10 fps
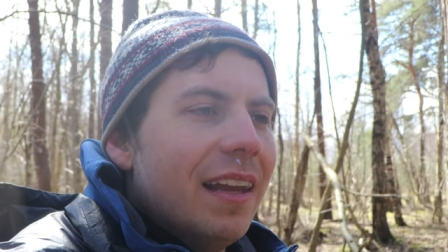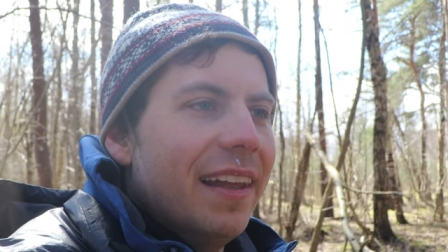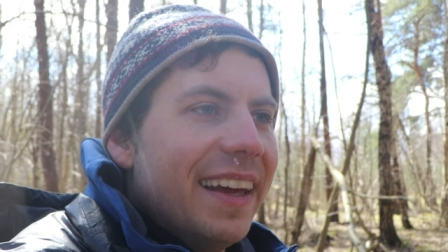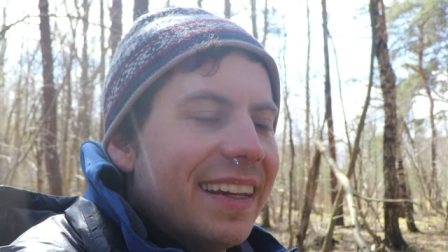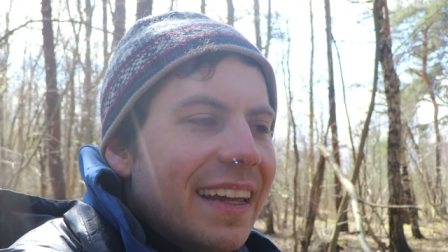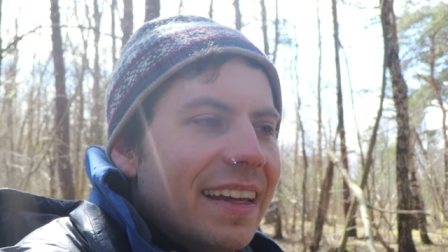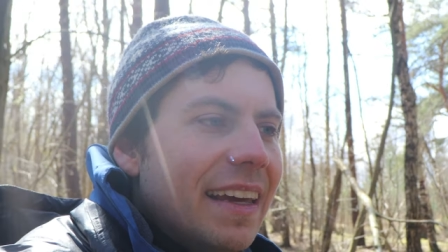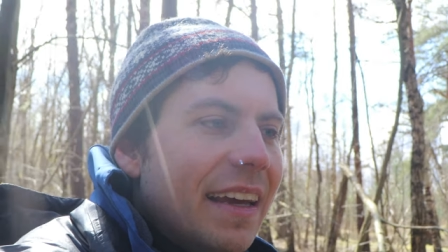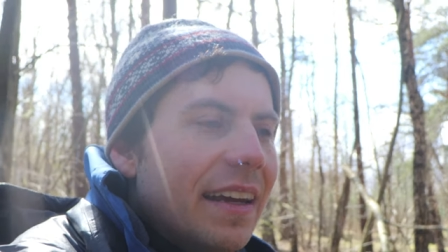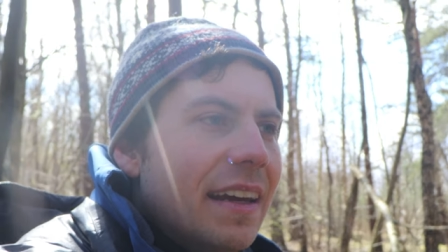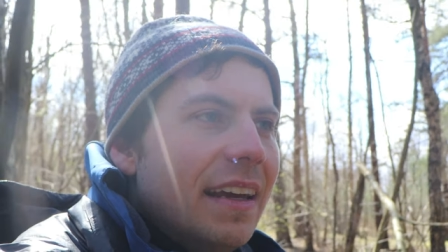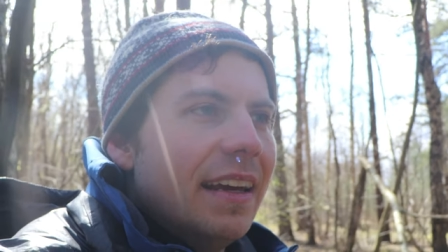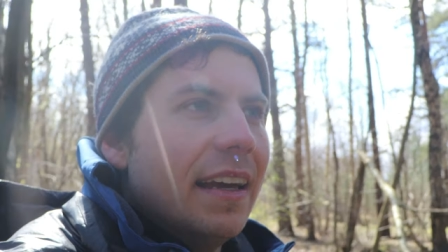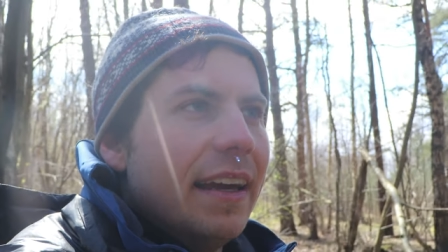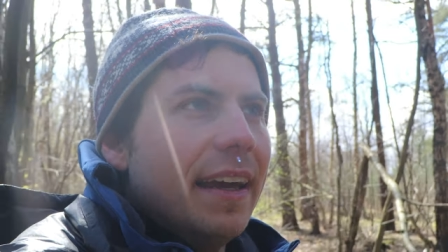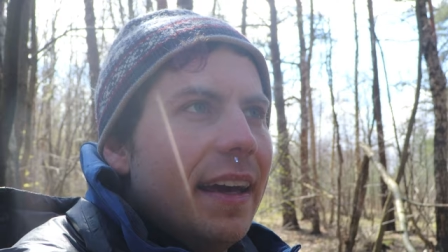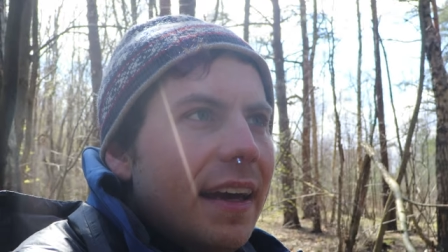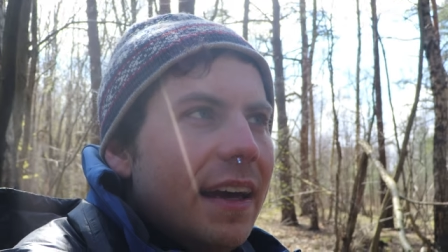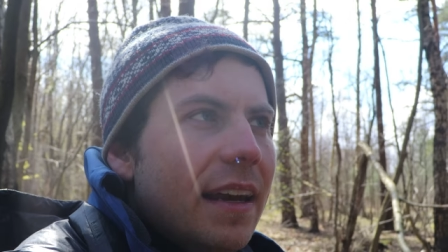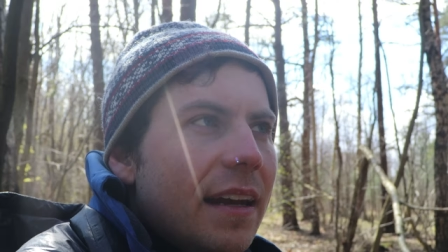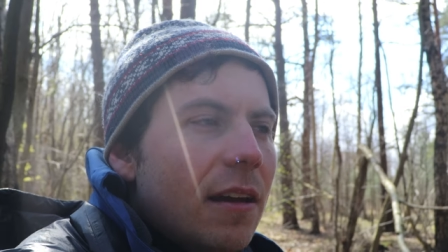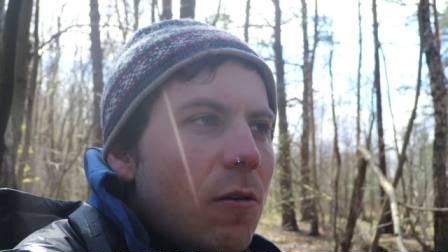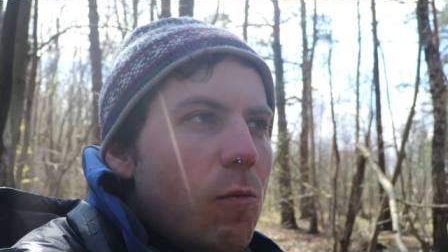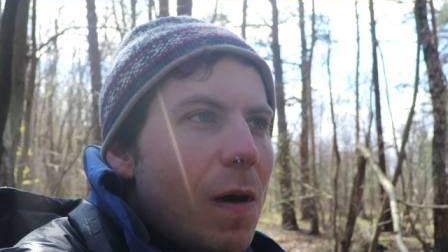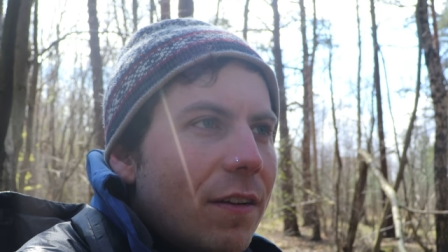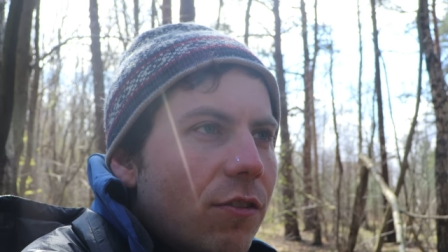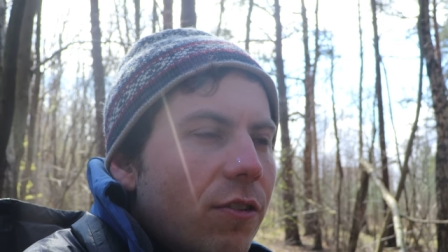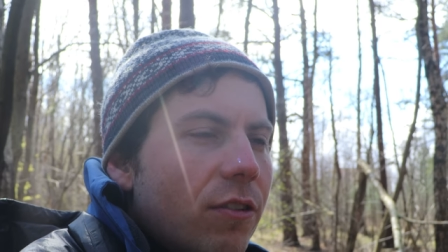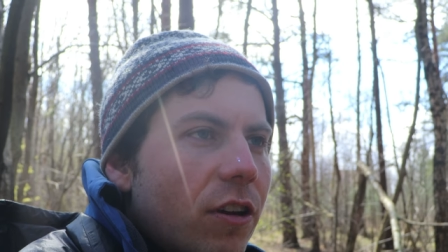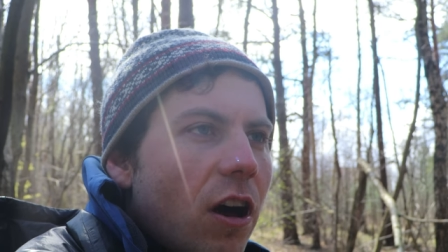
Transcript: like they can in Western